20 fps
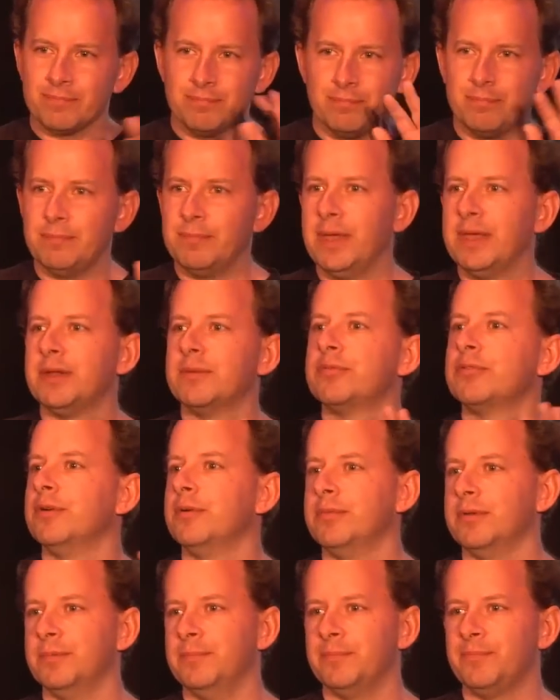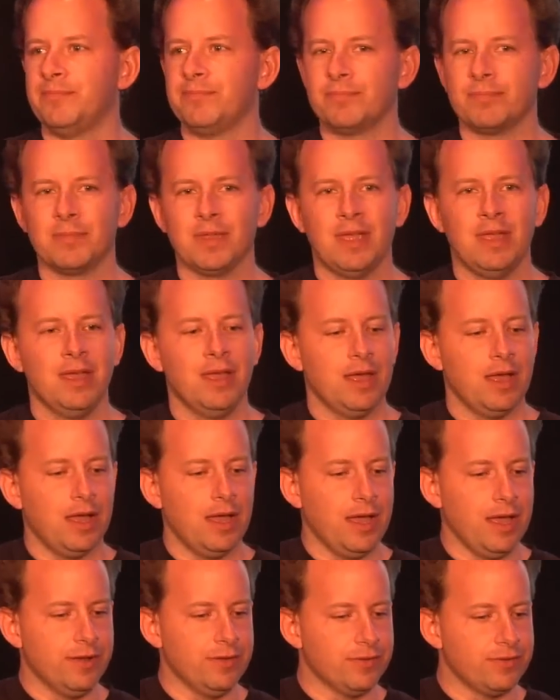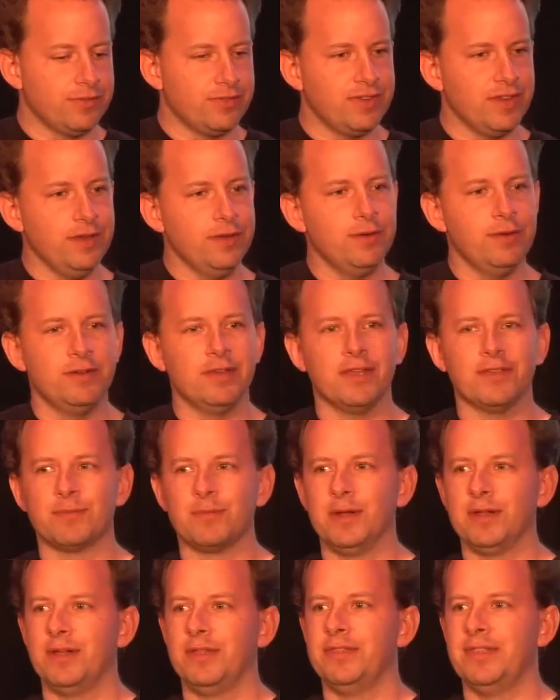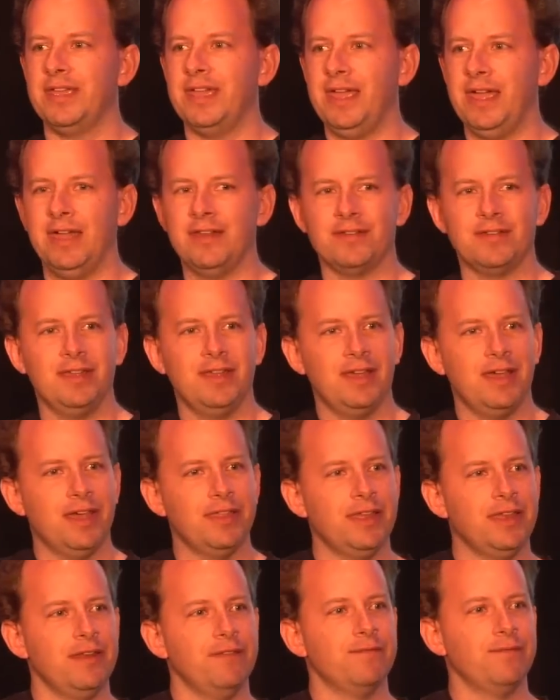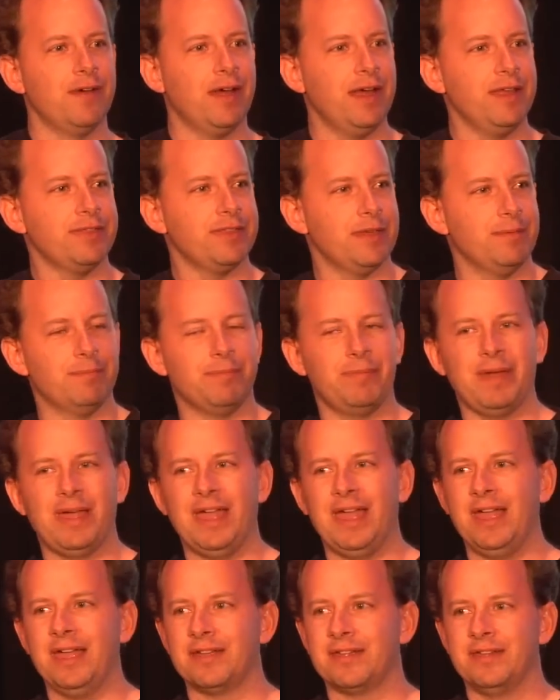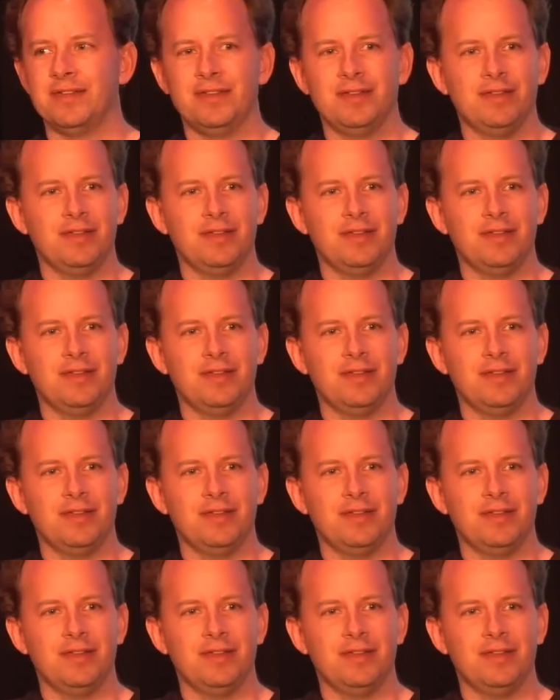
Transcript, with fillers: meta problem. And see who does well on that, and then invite them back